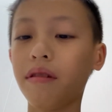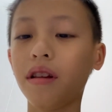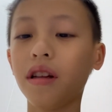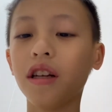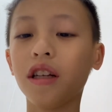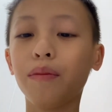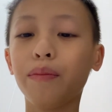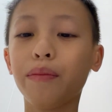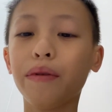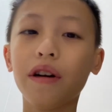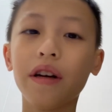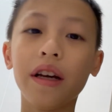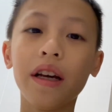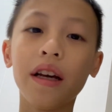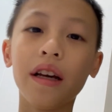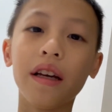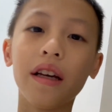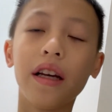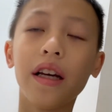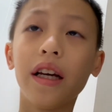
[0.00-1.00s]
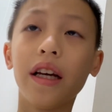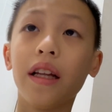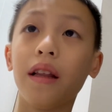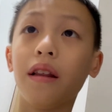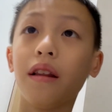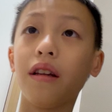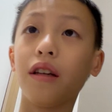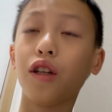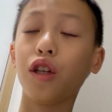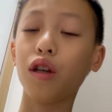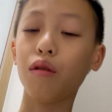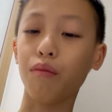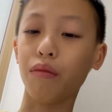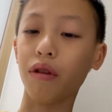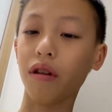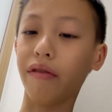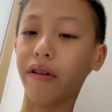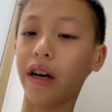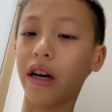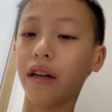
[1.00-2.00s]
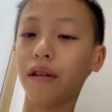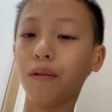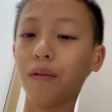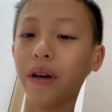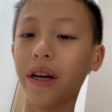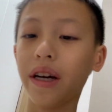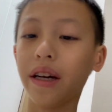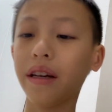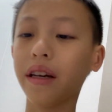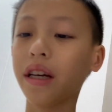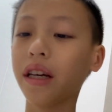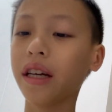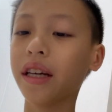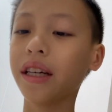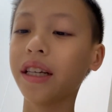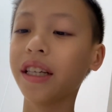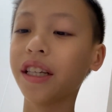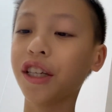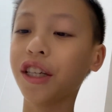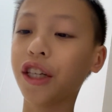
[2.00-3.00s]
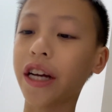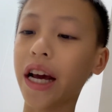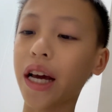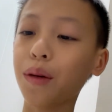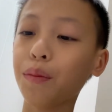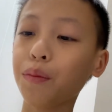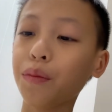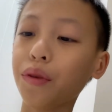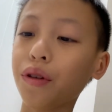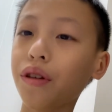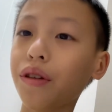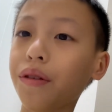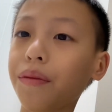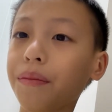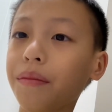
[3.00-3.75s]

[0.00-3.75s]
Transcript: Let's put it in the simplified way. James